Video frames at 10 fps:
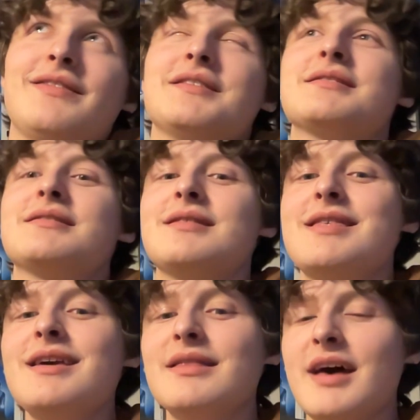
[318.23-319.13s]
this
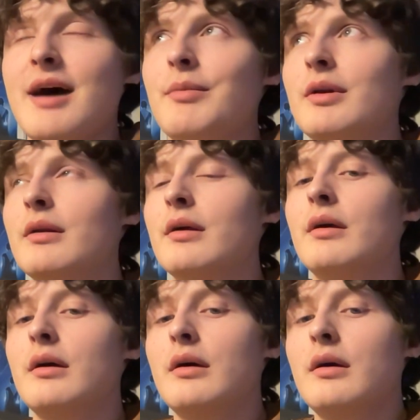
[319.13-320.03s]
thing that happened.
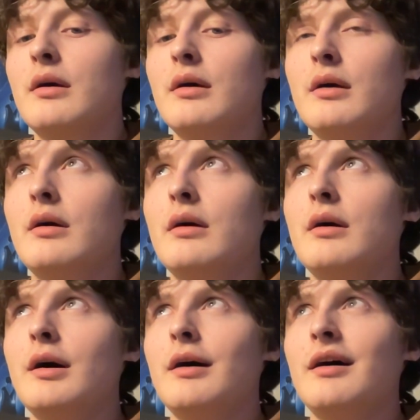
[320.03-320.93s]

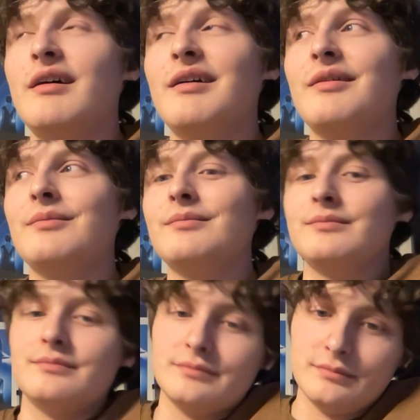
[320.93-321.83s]
I
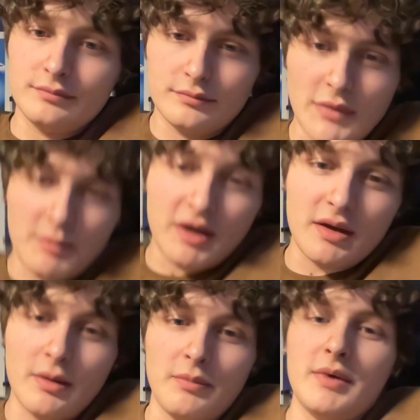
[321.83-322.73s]

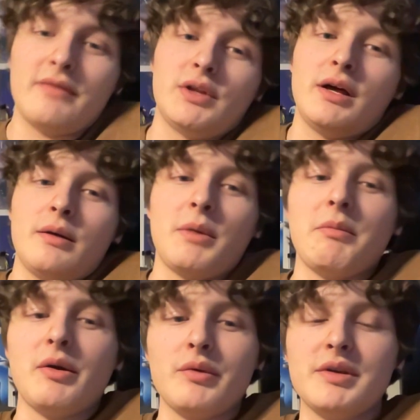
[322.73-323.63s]
mean, I have a lot on my
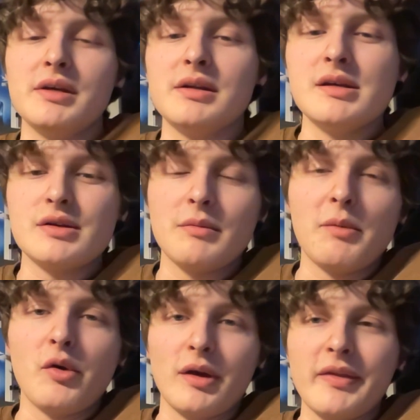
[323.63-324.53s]
mind with D&D, so I'm gonna be
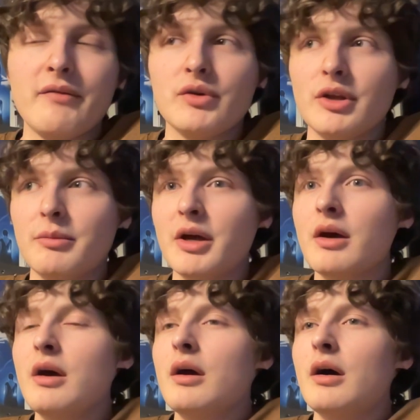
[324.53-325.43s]
working on that for a little bit.
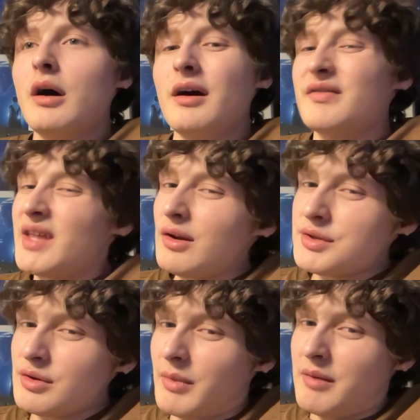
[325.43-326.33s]
And that
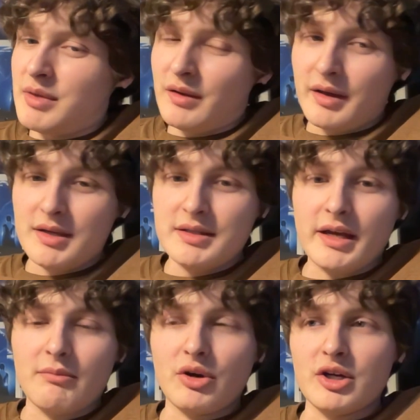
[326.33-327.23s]
also might be like a
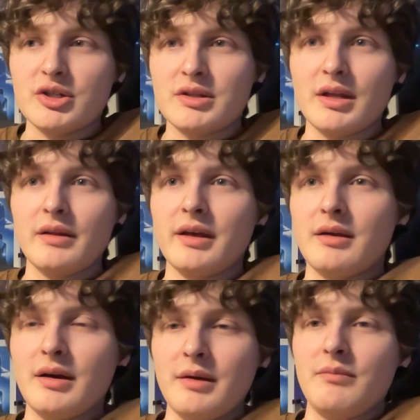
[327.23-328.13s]
second project that like
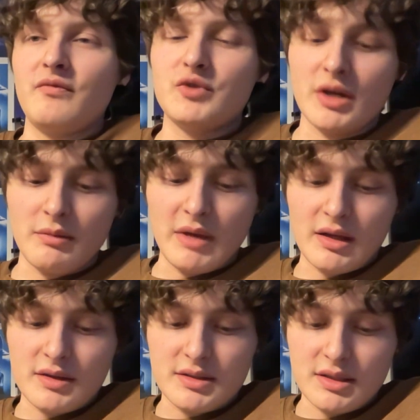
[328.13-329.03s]
I try to make
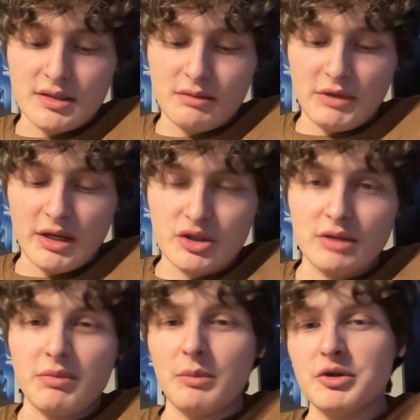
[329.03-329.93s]
this system and actually
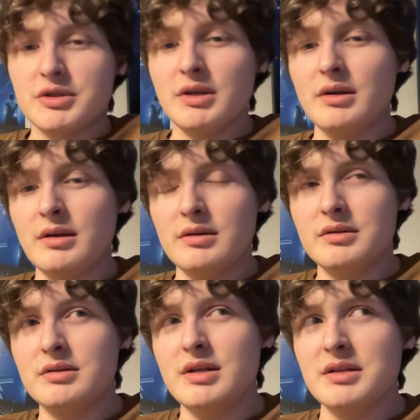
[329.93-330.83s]
publish it
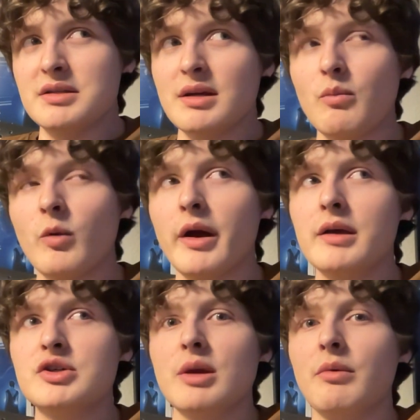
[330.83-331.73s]
in some way,
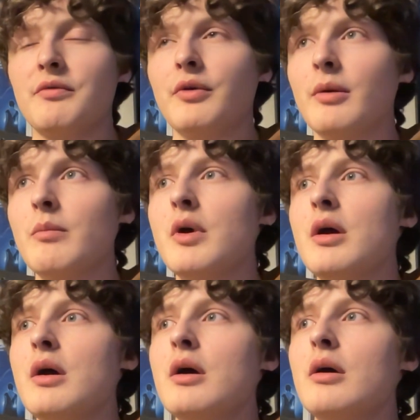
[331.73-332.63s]
shape, or form.
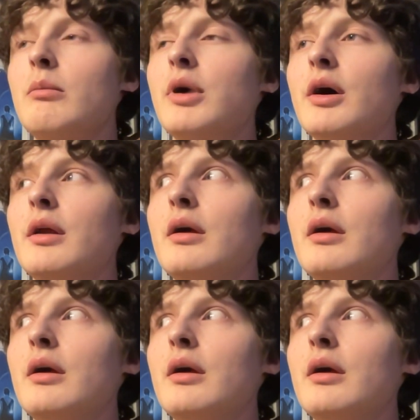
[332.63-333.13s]
But